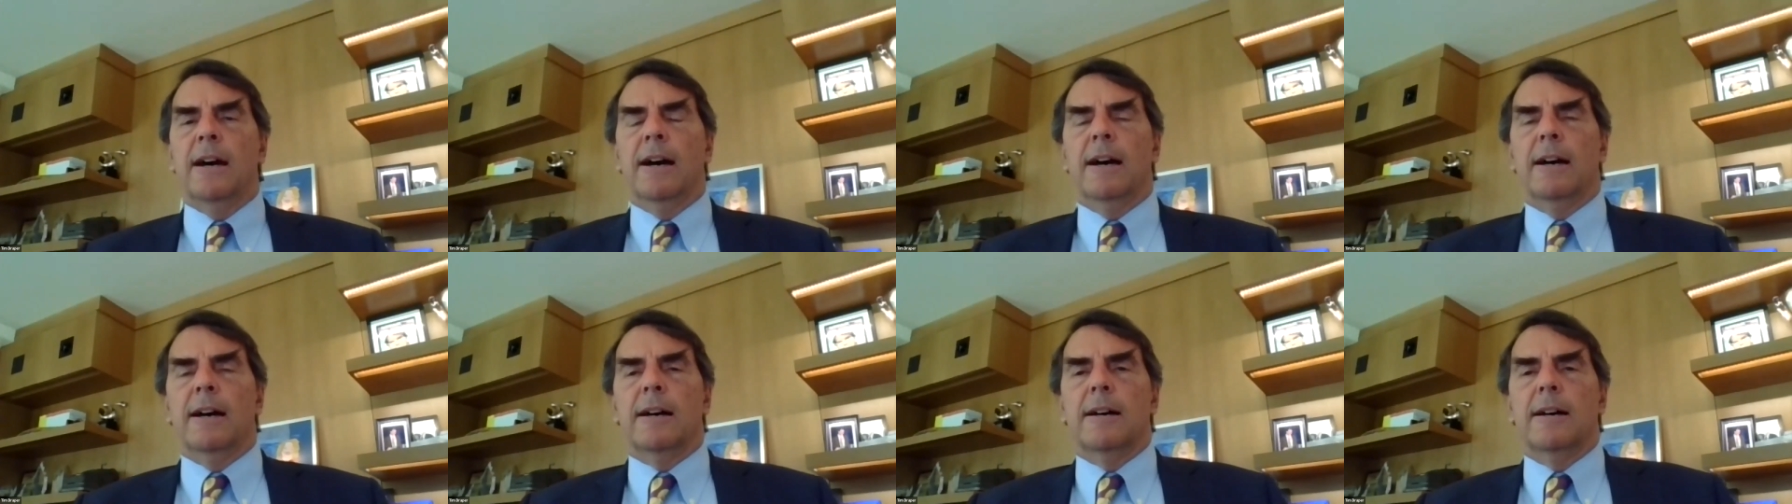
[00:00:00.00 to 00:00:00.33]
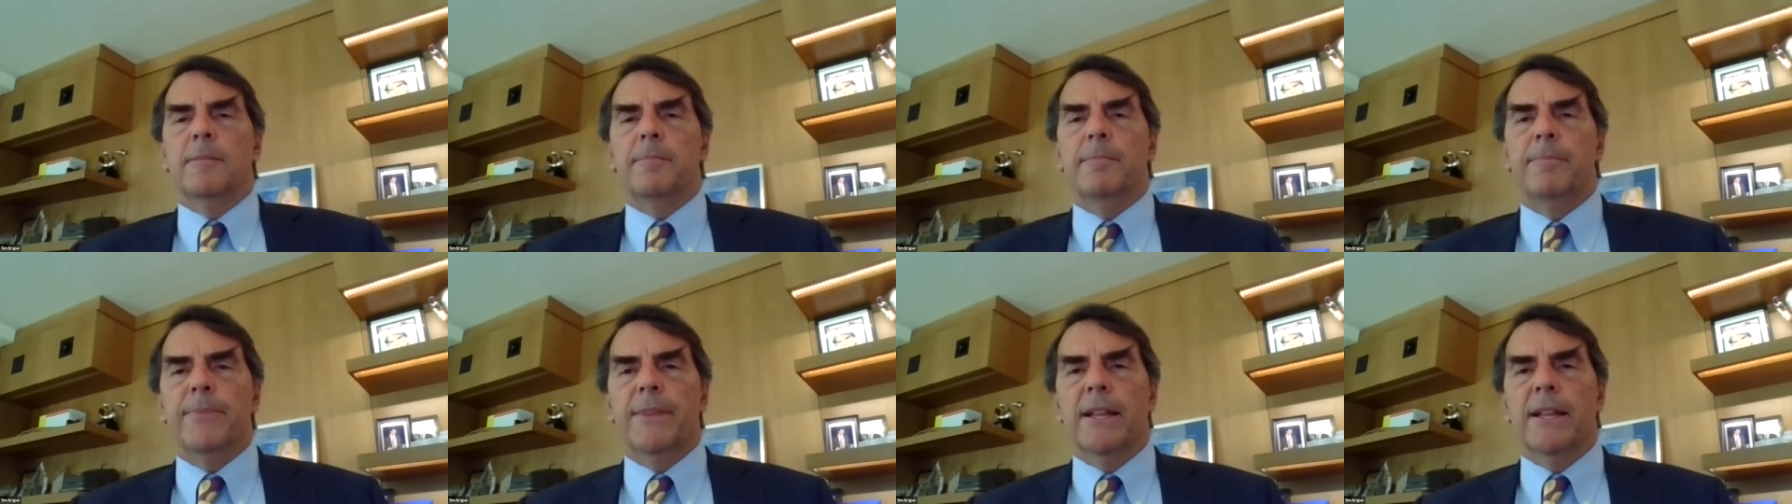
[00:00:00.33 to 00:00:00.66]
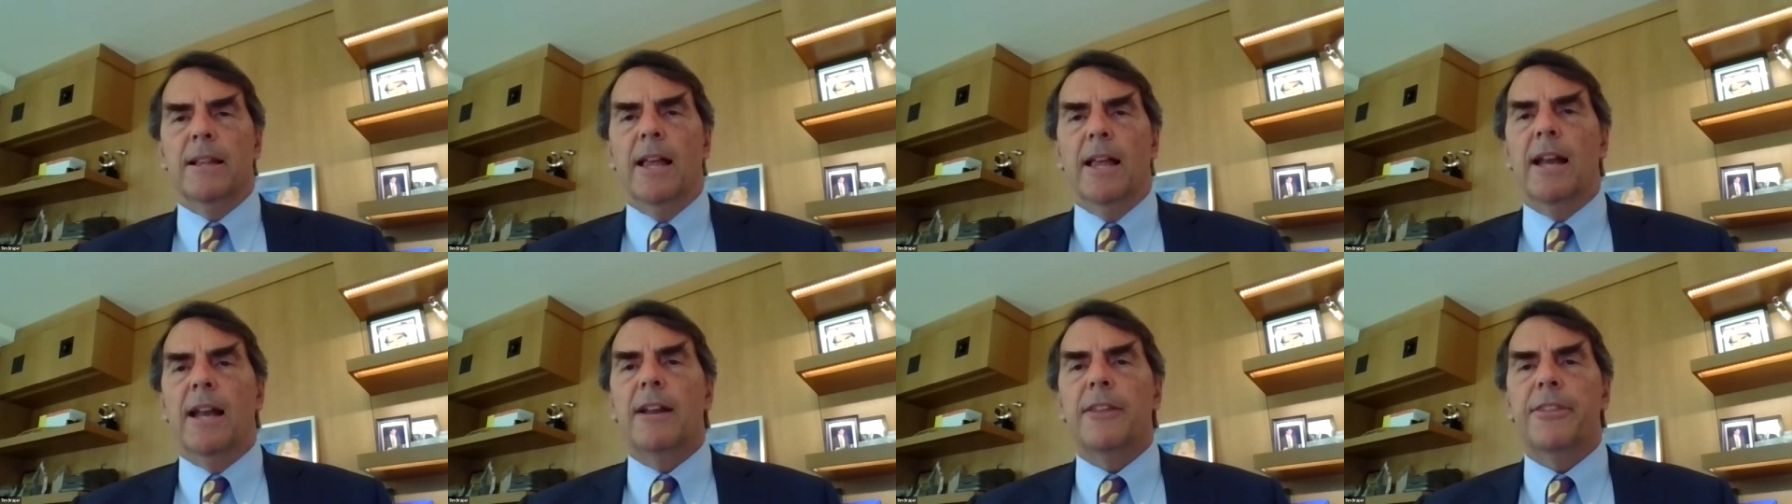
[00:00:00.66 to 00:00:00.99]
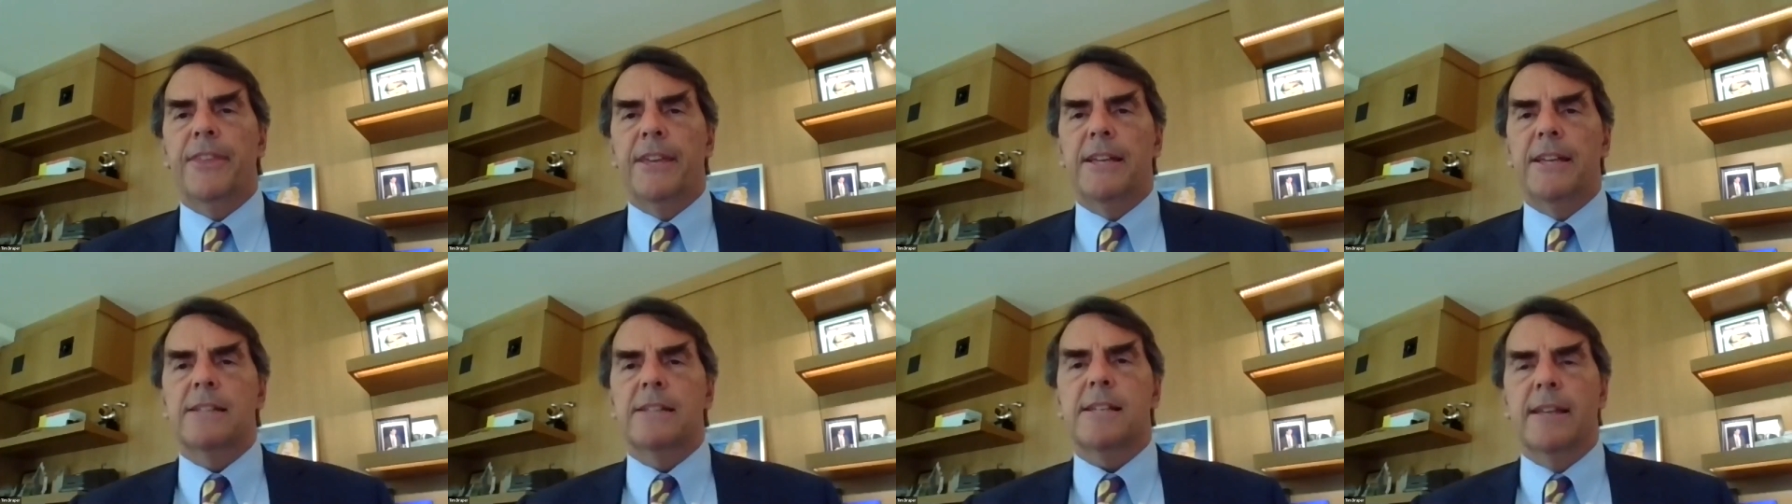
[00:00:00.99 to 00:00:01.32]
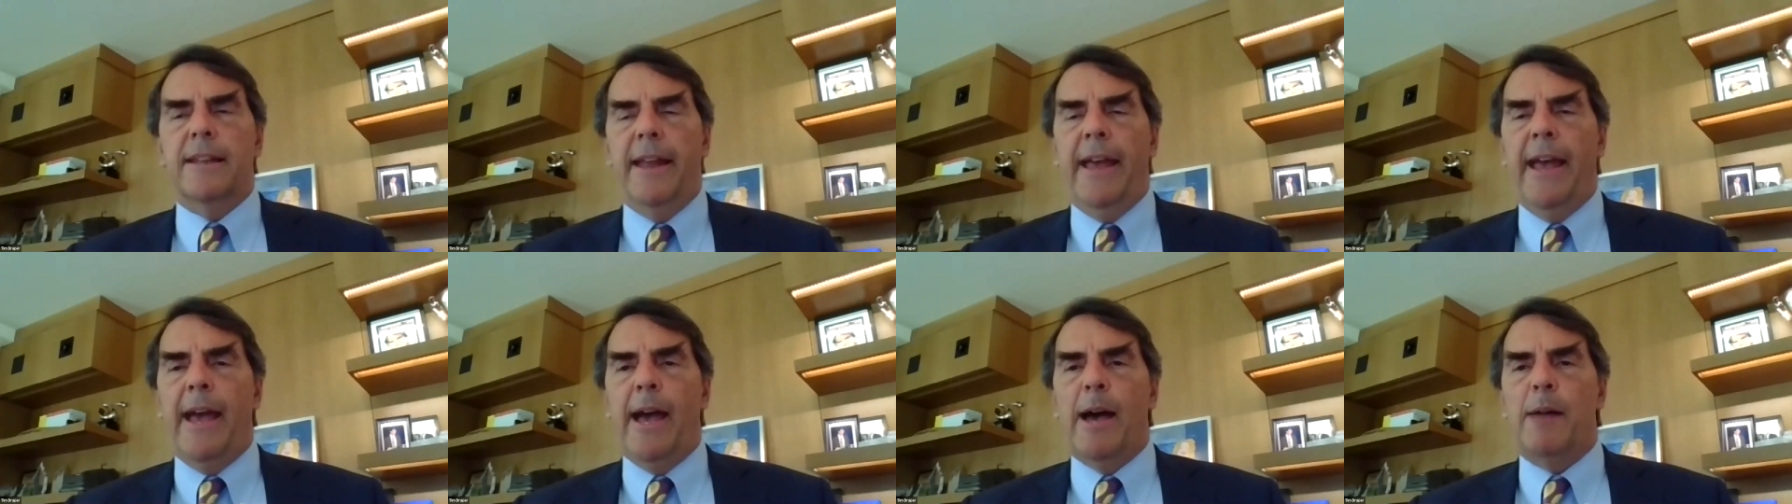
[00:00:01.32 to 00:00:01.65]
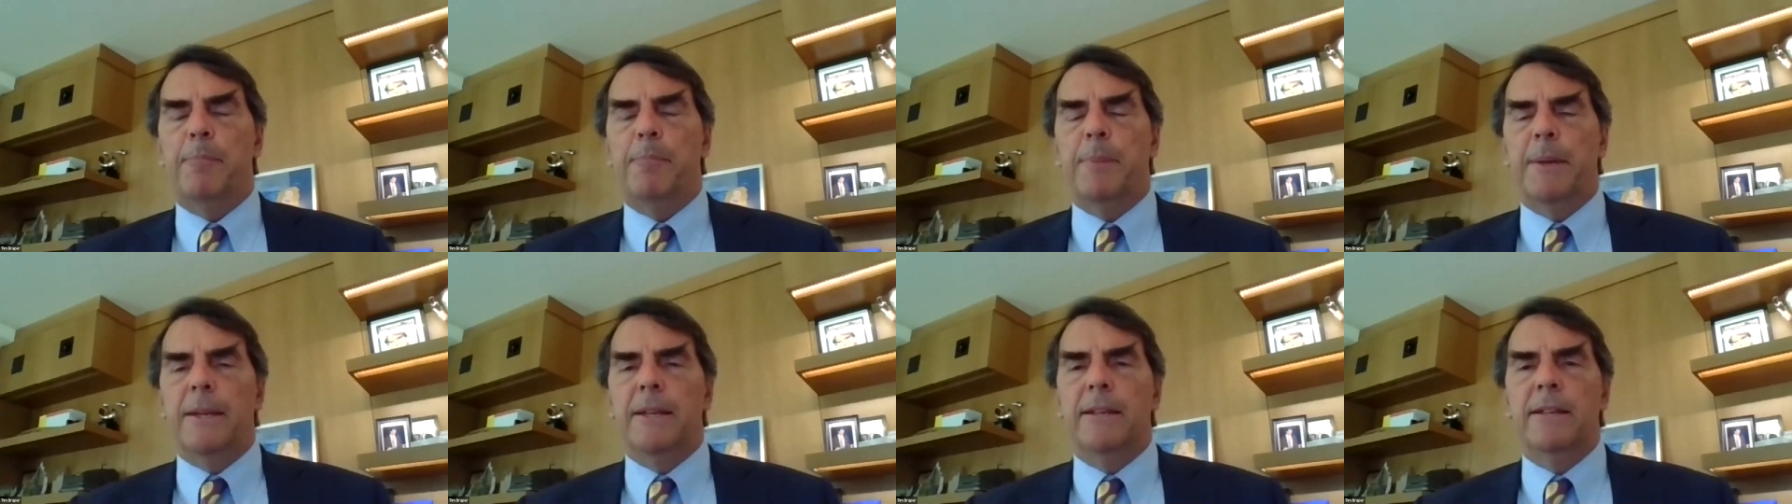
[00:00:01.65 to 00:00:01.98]
A lot of things can
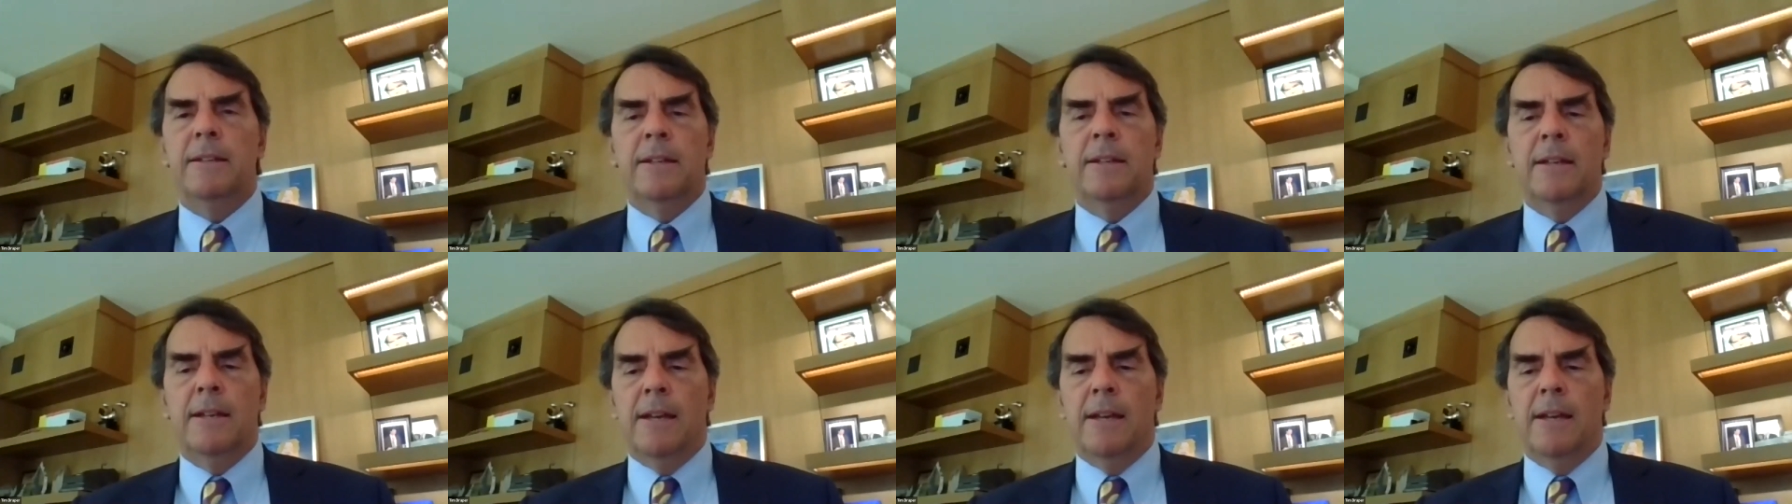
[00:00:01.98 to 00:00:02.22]
happen,